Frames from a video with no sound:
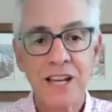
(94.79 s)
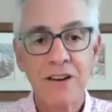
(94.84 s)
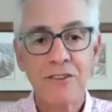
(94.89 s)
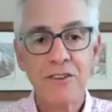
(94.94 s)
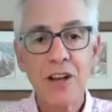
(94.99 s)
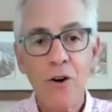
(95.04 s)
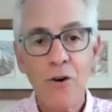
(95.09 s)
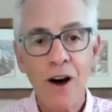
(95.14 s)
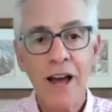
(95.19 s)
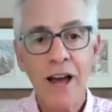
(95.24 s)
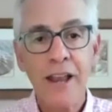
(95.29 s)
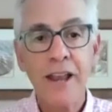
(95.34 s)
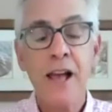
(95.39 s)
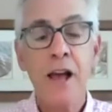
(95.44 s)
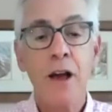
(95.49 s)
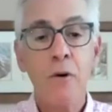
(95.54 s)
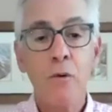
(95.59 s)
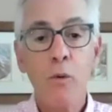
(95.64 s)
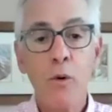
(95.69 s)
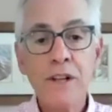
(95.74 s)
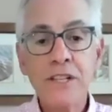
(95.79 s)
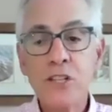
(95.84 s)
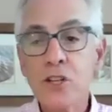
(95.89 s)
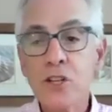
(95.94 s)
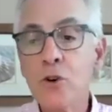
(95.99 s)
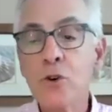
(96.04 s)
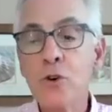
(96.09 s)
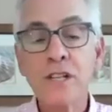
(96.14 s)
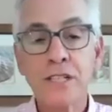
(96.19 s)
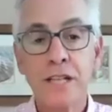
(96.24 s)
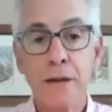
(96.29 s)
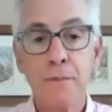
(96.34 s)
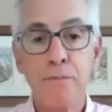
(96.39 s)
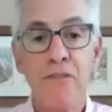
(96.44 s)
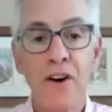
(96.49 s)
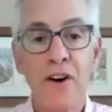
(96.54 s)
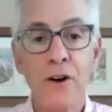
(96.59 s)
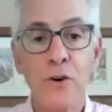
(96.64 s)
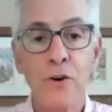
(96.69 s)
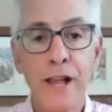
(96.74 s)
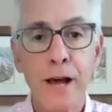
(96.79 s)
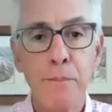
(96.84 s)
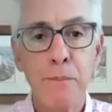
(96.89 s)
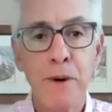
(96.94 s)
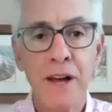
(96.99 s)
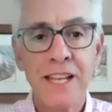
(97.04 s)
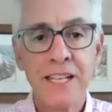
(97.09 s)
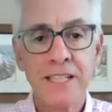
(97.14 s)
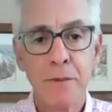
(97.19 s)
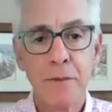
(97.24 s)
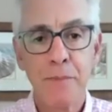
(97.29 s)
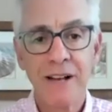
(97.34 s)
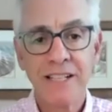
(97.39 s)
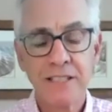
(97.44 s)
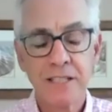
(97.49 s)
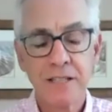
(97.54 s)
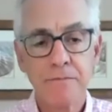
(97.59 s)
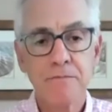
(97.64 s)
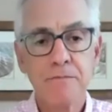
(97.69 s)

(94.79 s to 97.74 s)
Johan, what's your tip following up on Isabelle's?